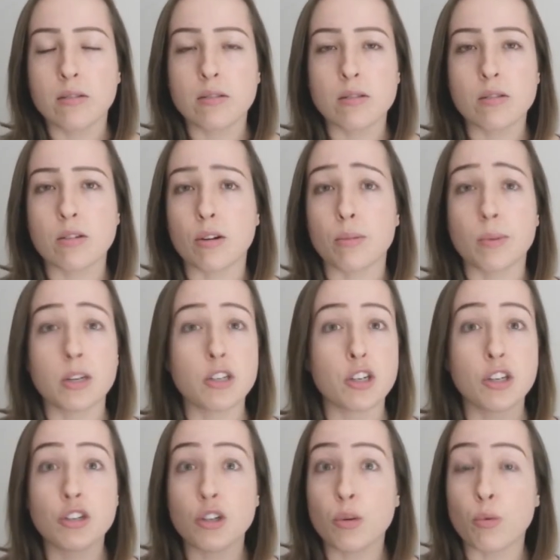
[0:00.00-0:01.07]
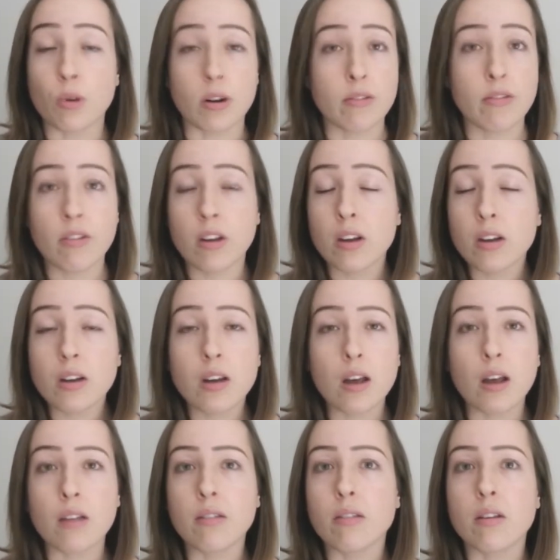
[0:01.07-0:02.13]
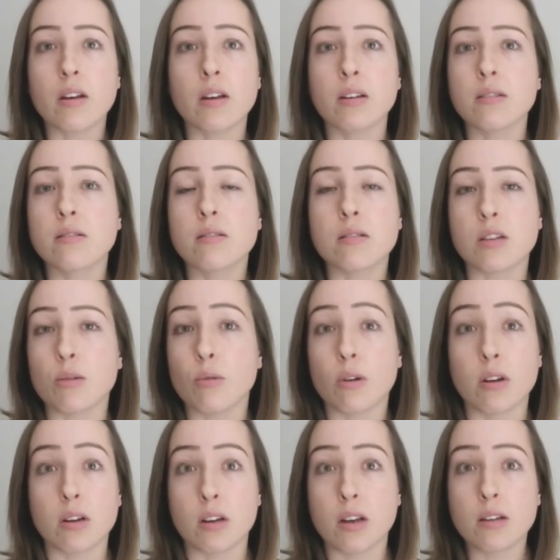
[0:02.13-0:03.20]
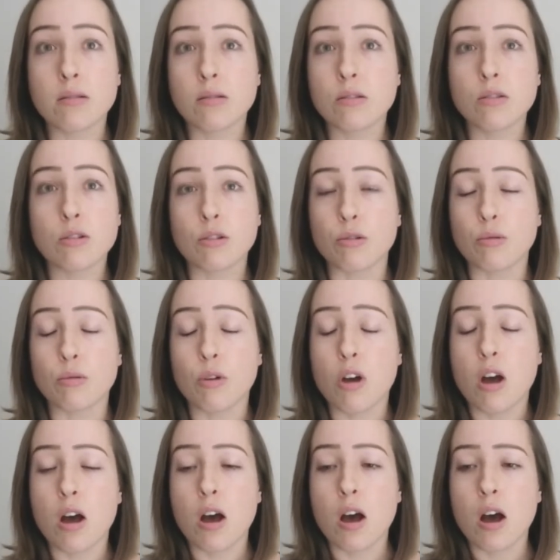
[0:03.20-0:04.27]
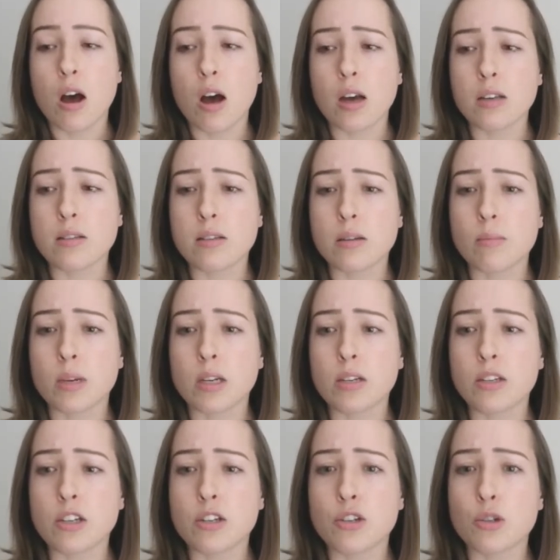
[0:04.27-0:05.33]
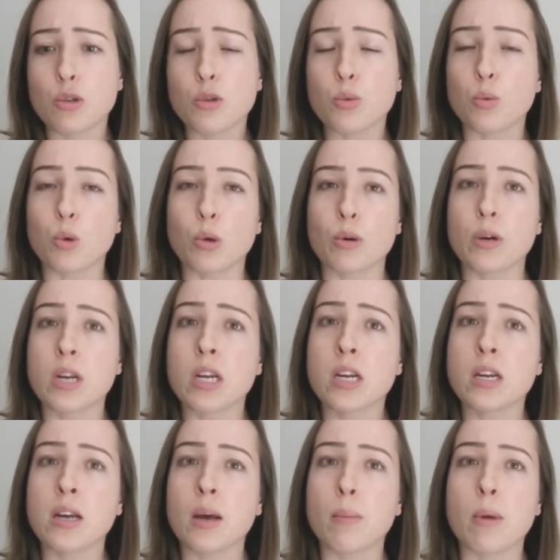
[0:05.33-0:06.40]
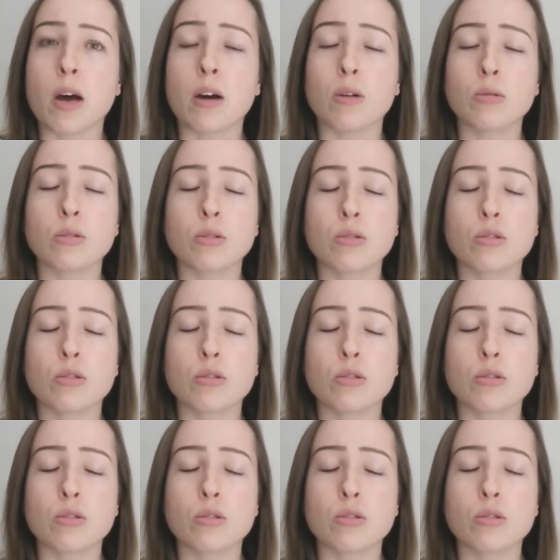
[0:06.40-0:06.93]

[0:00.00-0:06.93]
start by changing one thing and then see where it gets you. I see many teachers worrying about